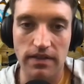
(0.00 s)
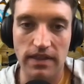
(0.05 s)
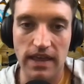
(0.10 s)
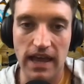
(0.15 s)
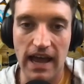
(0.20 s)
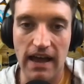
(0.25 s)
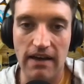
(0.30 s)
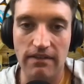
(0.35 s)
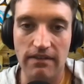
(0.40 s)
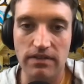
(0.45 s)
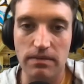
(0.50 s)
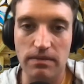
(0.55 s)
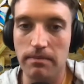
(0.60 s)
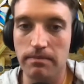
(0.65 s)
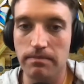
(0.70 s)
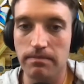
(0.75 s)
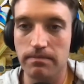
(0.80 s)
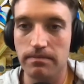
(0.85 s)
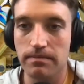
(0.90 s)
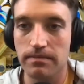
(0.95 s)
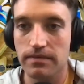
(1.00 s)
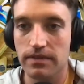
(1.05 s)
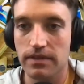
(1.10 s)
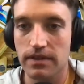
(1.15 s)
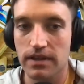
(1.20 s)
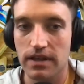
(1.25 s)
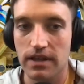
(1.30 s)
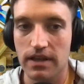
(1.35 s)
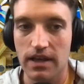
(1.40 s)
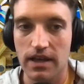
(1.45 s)
Uh, they have Yeti the pump-
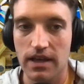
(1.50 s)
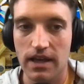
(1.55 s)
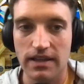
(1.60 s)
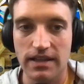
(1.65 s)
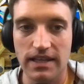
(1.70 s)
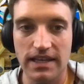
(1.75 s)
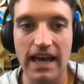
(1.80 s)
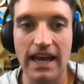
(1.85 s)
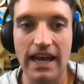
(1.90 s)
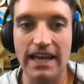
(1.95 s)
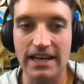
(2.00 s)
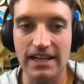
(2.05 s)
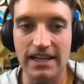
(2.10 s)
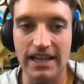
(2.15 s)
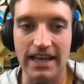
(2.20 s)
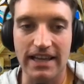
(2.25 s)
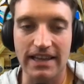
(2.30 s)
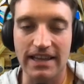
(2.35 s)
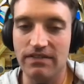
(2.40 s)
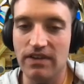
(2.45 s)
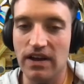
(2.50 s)
Clan. The Yeti Clan.